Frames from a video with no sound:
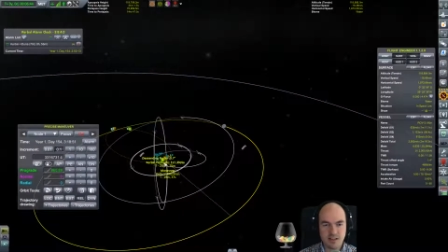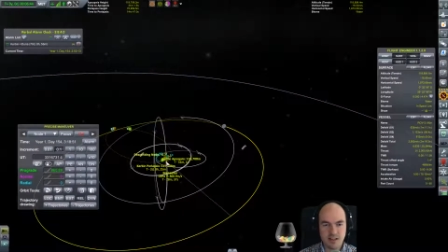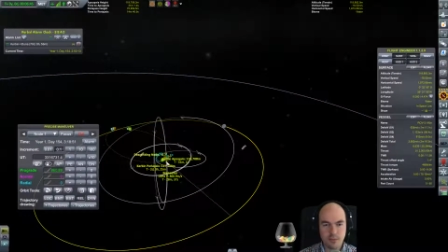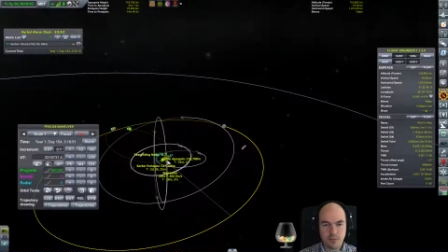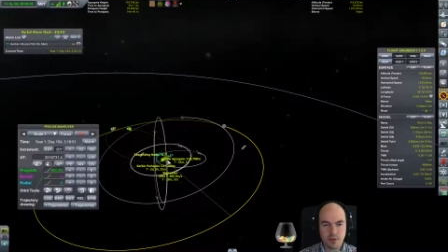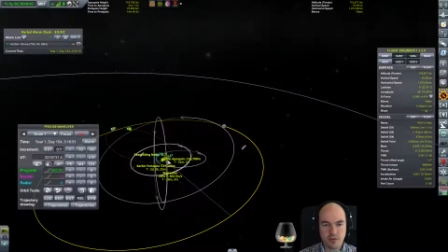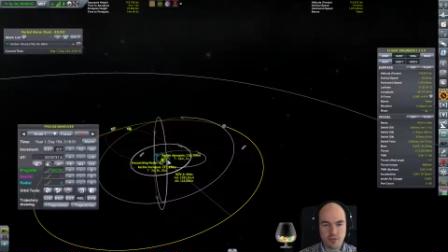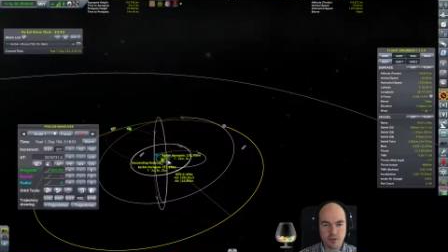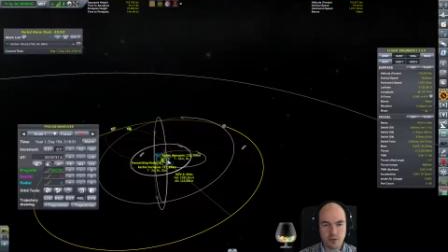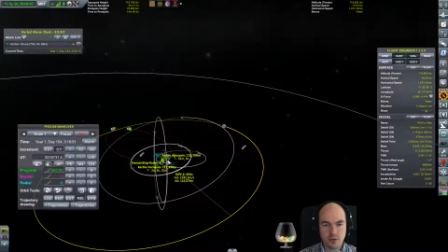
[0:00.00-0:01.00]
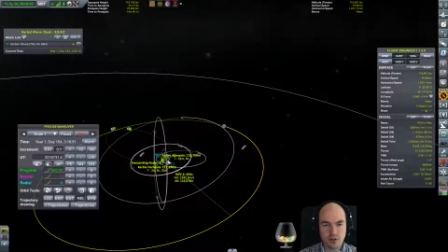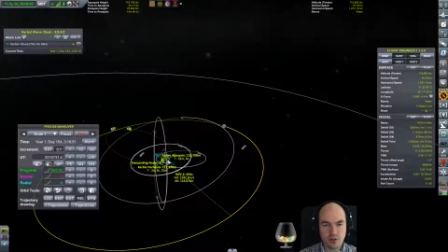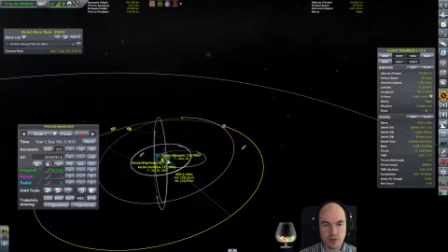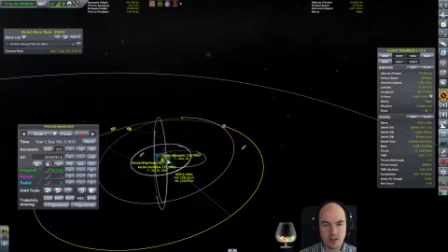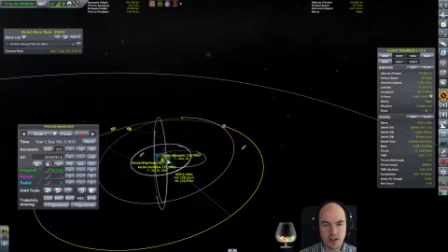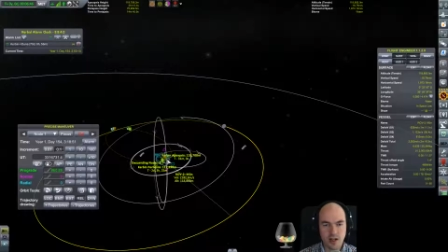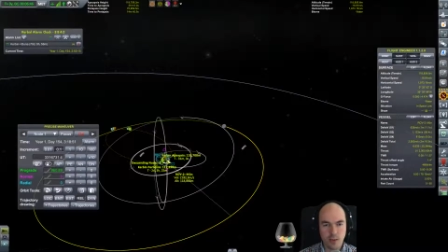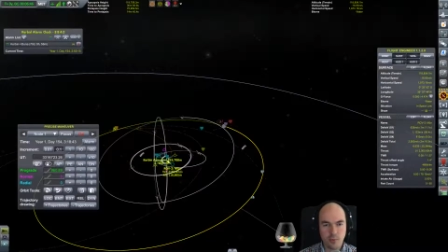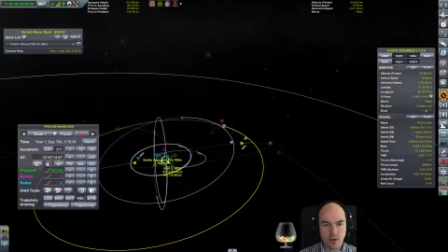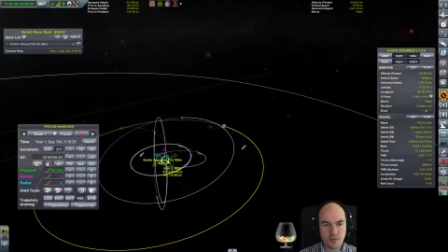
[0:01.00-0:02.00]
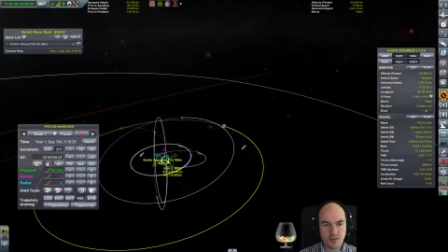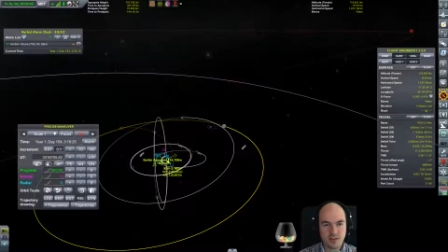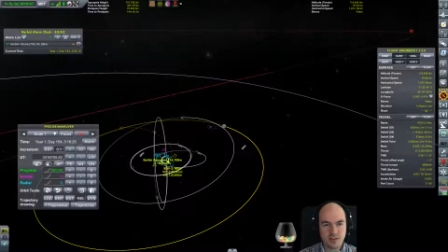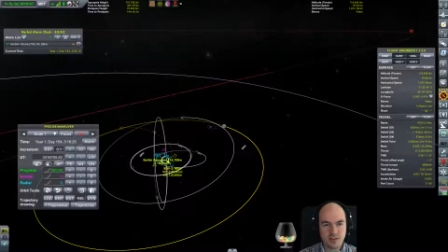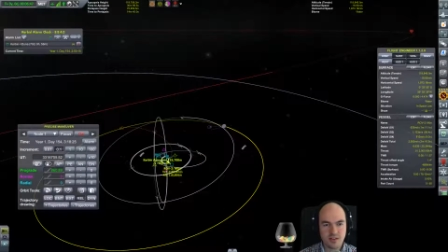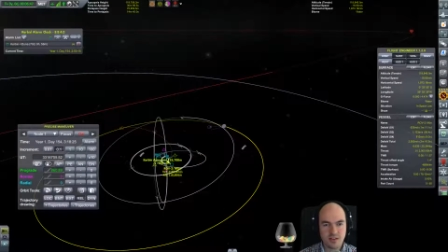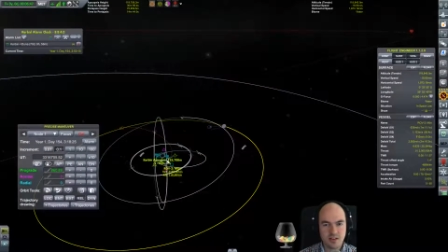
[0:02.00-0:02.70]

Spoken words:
tip of your apoapsis